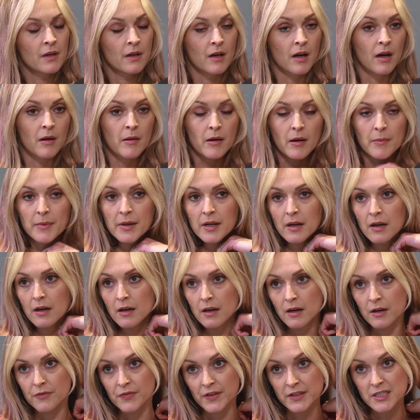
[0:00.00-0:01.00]

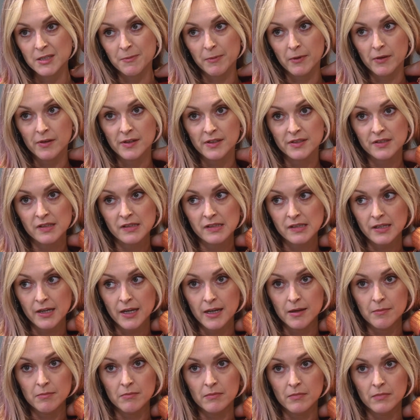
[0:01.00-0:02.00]
I've experienced the
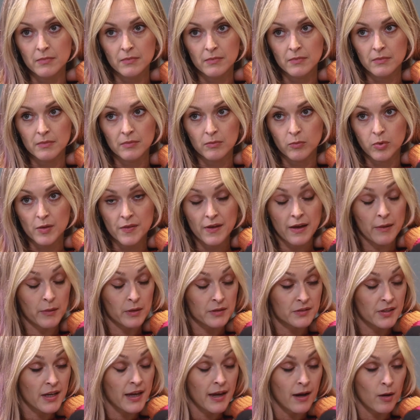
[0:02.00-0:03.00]
same without a
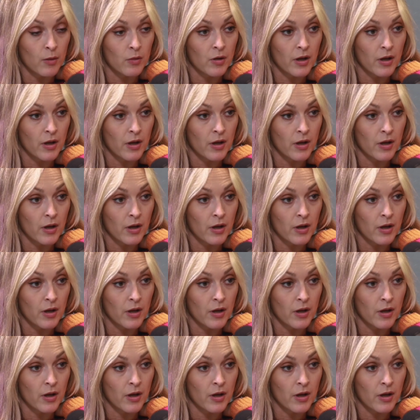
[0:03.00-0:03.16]
doubt.